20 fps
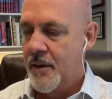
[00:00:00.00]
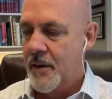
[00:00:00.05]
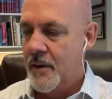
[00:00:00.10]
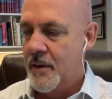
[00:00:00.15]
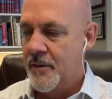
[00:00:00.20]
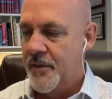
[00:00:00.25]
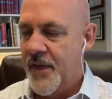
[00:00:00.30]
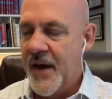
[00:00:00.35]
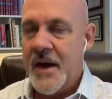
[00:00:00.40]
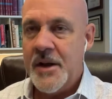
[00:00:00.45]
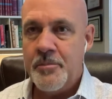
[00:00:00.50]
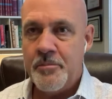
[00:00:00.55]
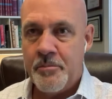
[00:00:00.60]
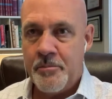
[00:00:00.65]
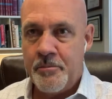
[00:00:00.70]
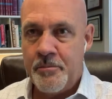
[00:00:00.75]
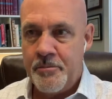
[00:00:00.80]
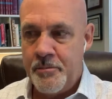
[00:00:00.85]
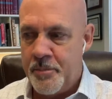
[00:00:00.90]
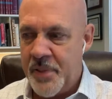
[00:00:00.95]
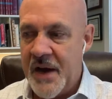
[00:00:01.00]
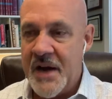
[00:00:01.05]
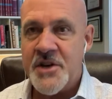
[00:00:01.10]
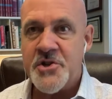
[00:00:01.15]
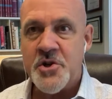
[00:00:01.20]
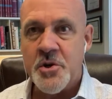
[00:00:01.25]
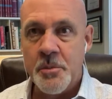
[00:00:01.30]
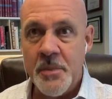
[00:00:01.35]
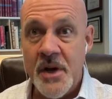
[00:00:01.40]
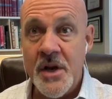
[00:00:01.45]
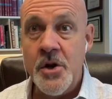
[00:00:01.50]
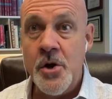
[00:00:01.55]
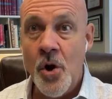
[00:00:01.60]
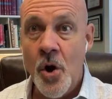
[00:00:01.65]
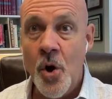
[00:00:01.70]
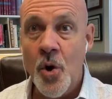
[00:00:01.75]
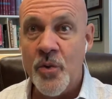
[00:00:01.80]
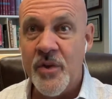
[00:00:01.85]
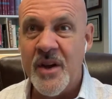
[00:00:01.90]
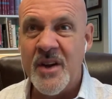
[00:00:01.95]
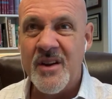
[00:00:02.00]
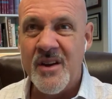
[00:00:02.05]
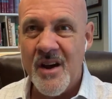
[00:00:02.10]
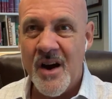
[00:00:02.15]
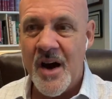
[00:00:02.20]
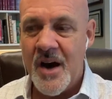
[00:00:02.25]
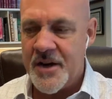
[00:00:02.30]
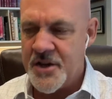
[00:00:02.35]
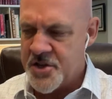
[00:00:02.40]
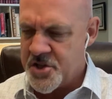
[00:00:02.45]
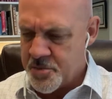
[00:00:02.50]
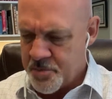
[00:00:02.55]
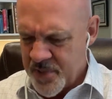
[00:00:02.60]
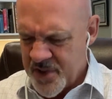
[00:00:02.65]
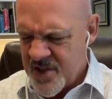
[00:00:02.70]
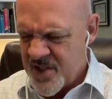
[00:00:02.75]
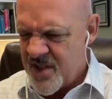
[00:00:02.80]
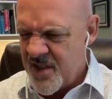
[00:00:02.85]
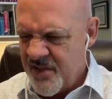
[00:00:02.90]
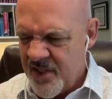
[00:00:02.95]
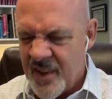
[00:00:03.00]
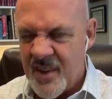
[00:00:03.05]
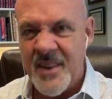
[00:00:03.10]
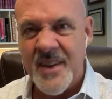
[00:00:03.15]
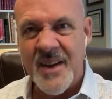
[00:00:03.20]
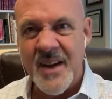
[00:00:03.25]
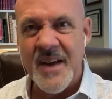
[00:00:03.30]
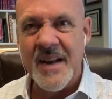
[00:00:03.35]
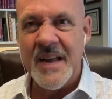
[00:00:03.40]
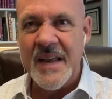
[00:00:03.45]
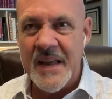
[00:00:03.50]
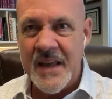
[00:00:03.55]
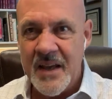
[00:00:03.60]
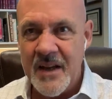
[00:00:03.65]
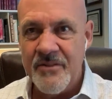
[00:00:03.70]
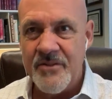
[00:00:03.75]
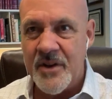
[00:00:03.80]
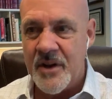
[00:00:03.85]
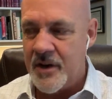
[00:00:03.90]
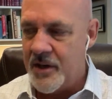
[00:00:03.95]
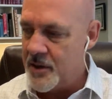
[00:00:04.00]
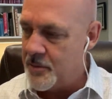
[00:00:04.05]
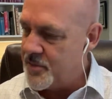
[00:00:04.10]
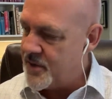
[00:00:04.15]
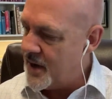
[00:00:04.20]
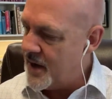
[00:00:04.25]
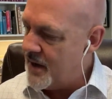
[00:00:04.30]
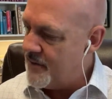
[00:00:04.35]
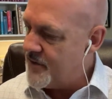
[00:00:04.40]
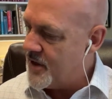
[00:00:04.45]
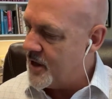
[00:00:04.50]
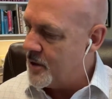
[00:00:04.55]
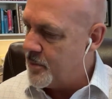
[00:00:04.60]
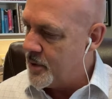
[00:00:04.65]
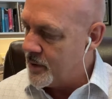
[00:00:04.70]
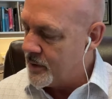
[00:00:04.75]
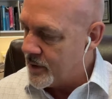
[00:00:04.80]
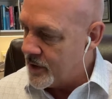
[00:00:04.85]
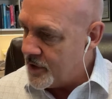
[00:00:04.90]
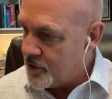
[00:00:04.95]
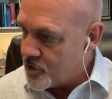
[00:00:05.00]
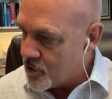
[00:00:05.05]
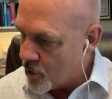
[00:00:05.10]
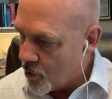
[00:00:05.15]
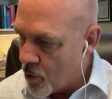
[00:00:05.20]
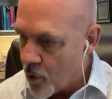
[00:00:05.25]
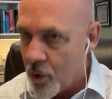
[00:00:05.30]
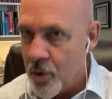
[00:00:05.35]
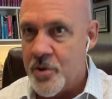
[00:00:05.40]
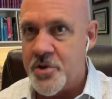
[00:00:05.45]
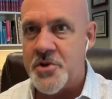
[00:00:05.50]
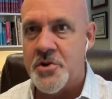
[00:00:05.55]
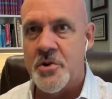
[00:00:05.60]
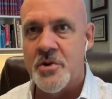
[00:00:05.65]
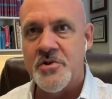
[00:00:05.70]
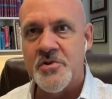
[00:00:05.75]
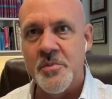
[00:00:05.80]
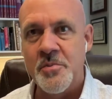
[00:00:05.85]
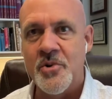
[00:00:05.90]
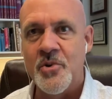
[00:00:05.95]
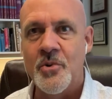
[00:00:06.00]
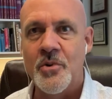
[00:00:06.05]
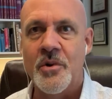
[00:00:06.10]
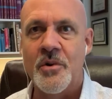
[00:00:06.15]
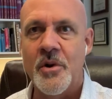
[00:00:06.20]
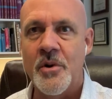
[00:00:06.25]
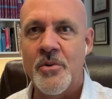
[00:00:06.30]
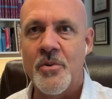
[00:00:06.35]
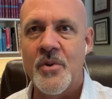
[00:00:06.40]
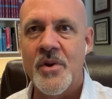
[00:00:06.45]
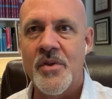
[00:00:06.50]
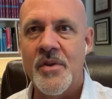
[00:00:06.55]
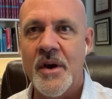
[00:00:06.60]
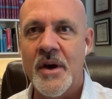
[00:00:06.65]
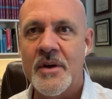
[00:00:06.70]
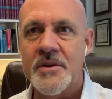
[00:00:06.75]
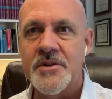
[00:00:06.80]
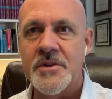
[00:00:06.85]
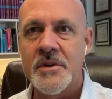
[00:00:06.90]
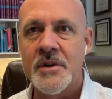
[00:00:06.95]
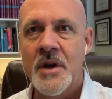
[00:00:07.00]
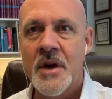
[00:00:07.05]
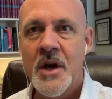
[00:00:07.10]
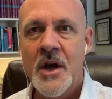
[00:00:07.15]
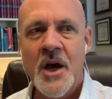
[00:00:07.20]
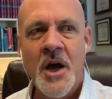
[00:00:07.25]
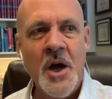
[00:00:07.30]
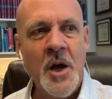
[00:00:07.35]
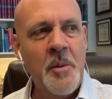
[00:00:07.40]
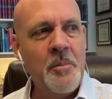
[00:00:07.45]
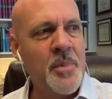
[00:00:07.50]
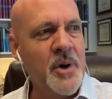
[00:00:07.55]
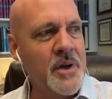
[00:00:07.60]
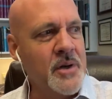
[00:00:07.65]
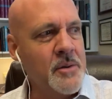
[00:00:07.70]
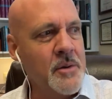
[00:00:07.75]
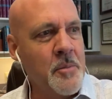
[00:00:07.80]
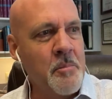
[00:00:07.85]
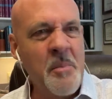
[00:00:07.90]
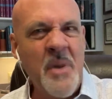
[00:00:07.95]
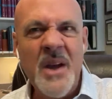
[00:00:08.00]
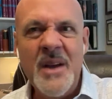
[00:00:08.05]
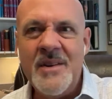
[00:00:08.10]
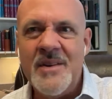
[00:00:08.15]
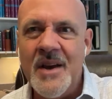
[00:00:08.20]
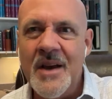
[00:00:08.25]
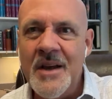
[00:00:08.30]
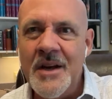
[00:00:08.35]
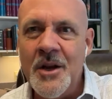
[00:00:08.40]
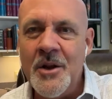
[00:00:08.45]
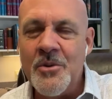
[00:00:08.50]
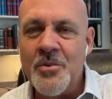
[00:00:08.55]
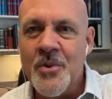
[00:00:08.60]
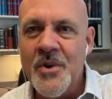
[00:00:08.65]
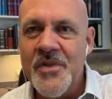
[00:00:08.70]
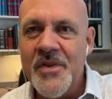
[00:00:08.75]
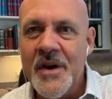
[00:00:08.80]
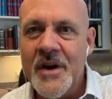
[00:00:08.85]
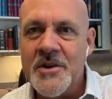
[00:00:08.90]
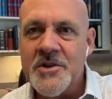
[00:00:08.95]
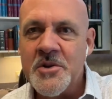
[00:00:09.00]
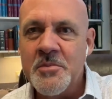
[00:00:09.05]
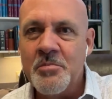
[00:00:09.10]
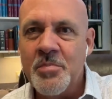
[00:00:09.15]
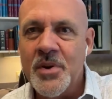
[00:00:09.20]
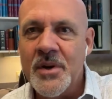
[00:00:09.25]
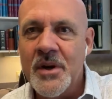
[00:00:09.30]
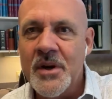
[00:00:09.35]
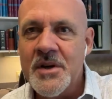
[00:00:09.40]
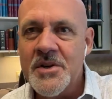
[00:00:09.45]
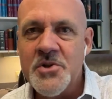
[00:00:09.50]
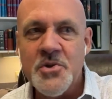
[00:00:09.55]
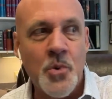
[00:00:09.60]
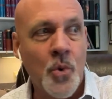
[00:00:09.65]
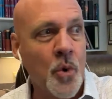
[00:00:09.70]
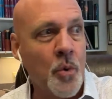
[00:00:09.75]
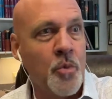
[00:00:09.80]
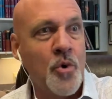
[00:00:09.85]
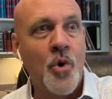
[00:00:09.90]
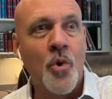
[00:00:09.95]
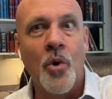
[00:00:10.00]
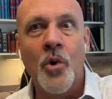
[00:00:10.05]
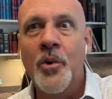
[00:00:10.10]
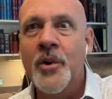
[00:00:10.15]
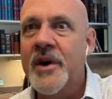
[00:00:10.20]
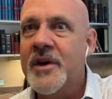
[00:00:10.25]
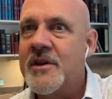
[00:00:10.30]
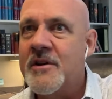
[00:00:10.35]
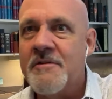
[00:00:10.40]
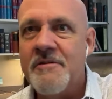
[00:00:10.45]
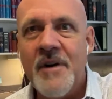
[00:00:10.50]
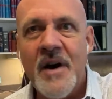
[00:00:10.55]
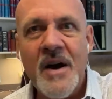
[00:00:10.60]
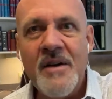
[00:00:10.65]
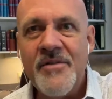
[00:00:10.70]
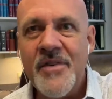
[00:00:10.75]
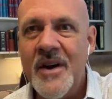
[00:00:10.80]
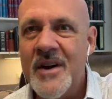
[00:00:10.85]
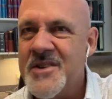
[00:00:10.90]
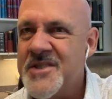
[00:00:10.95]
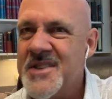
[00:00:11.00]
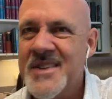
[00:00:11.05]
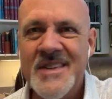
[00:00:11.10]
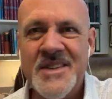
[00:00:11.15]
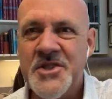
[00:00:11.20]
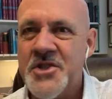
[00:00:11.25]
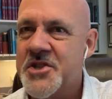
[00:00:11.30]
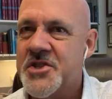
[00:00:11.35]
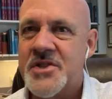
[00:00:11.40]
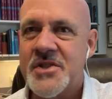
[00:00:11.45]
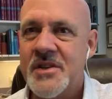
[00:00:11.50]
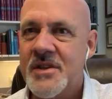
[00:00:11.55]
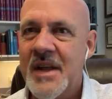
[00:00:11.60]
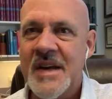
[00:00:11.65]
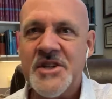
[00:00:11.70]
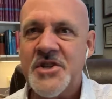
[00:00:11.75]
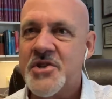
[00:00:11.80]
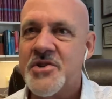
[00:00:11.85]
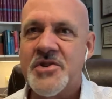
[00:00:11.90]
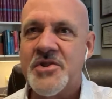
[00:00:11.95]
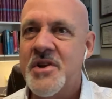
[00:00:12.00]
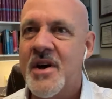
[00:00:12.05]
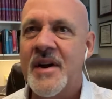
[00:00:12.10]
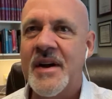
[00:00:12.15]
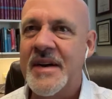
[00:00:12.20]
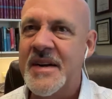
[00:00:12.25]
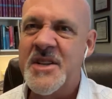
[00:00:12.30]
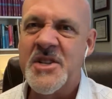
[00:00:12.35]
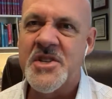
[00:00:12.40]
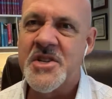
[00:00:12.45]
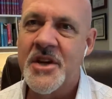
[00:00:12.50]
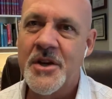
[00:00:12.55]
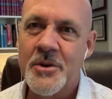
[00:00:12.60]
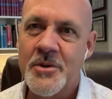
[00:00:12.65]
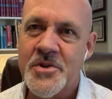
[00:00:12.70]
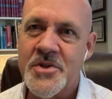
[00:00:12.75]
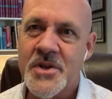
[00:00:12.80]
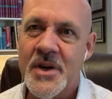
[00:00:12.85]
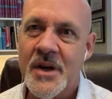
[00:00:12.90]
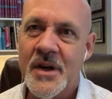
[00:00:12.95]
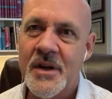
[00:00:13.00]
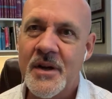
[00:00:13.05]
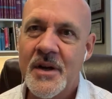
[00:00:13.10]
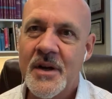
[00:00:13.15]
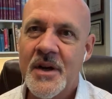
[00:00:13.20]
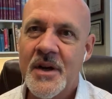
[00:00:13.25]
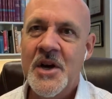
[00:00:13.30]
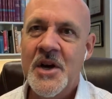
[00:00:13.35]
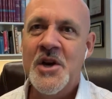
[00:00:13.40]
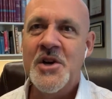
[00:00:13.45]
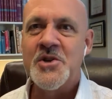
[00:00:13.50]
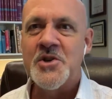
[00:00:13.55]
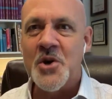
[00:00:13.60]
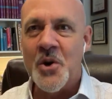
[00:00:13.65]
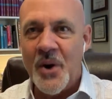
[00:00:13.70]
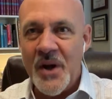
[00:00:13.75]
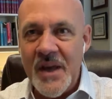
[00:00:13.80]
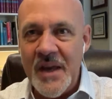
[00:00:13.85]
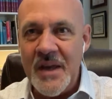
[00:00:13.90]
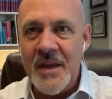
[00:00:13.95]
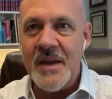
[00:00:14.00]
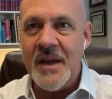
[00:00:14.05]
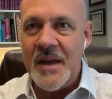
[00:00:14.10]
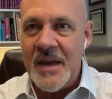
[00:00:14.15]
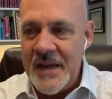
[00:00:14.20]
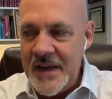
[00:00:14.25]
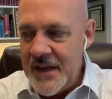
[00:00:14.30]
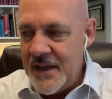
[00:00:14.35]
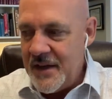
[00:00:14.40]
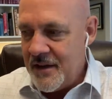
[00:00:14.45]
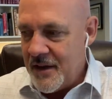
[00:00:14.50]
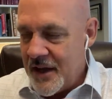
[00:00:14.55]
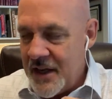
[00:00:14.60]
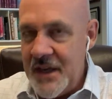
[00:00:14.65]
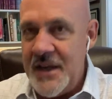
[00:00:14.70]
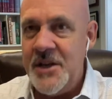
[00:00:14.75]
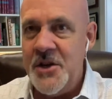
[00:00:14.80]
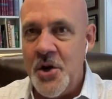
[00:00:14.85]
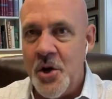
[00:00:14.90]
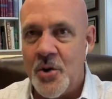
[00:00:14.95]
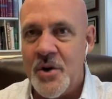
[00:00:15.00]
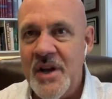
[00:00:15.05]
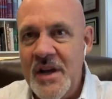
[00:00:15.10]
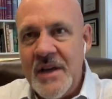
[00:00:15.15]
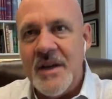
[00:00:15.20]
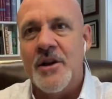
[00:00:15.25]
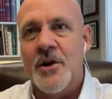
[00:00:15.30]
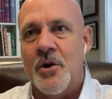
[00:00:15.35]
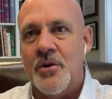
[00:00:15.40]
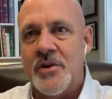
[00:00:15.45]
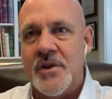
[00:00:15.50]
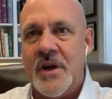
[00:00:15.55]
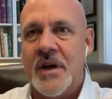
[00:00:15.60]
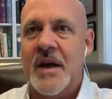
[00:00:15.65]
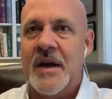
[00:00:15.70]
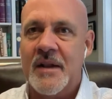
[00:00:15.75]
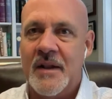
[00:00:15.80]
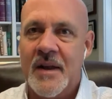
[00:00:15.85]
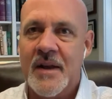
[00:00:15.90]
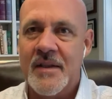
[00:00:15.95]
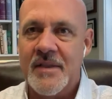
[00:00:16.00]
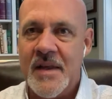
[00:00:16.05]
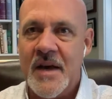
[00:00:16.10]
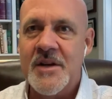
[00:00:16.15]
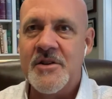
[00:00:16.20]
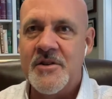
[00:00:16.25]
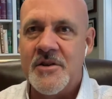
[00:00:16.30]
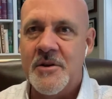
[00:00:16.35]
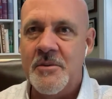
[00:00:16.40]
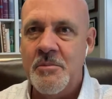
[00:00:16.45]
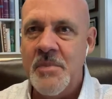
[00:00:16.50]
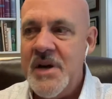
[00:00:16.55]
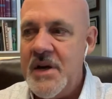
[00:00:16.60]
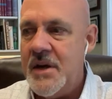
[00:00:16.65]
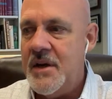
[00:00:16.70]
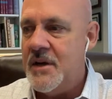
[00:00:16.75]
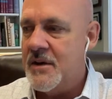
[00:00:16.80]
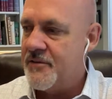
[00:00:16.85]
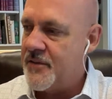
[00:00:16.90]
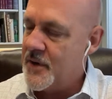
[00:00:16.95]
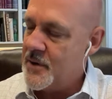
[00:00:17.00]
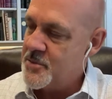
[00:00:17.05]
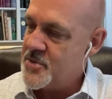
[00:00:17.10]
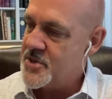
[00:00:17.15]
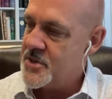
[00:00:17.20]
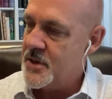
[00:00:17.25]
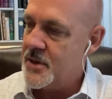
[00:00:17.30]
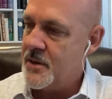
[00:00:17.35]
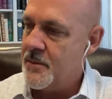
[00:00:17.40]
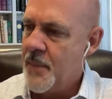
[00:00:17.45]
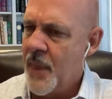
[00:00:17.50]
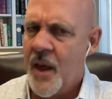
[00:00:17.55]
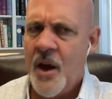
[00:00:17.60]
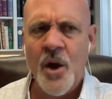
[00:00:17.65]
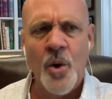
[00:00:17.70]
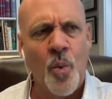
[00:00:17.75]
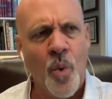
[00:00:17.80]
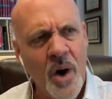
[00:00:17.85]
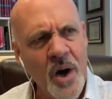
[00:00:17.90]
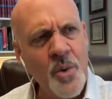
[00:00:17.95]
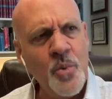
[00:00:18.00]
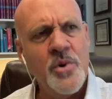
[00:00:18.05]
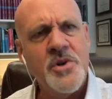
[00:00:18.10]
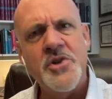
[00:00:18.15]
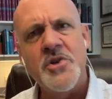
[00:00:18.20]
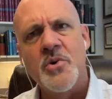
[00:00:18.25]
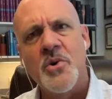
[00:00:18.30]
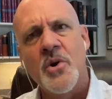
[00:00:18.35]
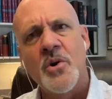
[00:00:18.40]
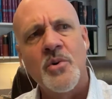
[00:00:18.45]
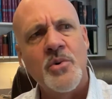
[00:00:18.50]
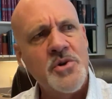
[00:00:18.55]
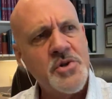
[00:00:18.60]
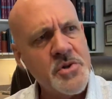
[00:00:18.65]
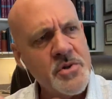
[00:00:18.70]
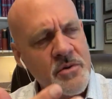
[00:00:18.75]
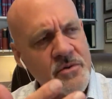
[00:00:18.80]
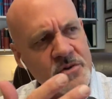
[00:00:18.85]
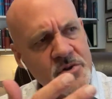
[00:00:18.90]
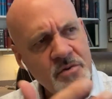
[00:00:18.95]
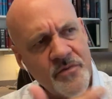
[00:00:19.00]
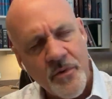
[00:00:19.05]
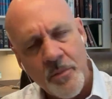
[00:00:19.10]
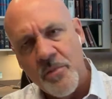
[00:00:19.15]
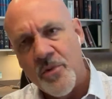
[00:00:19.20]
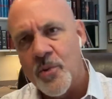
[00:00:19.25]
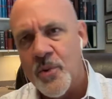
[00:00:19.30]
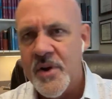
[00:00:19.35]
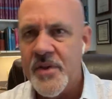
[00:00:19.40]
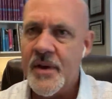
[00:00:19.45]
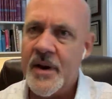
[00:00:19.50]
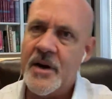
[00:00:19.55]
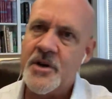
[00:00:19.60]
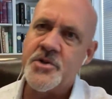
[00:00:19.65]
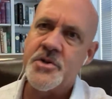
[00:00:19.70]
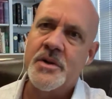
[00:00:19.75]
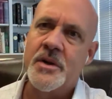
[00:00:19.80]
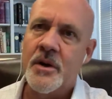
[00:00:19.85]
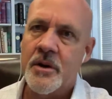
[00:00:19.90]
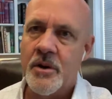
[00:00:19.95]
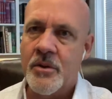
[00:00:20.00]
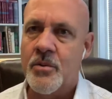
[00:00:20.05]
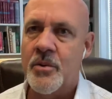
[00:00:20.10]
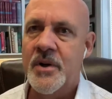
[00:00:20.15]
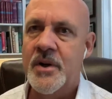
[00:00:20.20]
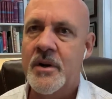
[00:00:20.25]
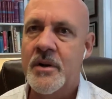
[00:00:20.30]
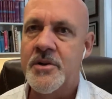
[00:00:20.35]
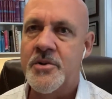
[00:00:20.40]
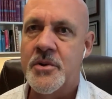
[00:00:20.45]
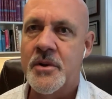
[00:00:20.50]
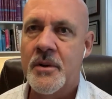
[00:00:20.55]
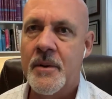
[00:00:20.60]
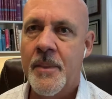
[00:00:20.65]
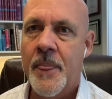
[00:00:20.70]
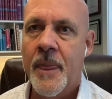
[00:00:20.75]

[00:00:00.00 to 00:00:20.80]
that pastor may know that God has specifically kind of gifted him to have that ability to grow a church from 200 to 3,000, but maintaining 3,000 plus or growing it to 5,000, that's just not in his skill set. So he could articulate that to me if I'm saying, why would you go to a church from 3,000 down to 300?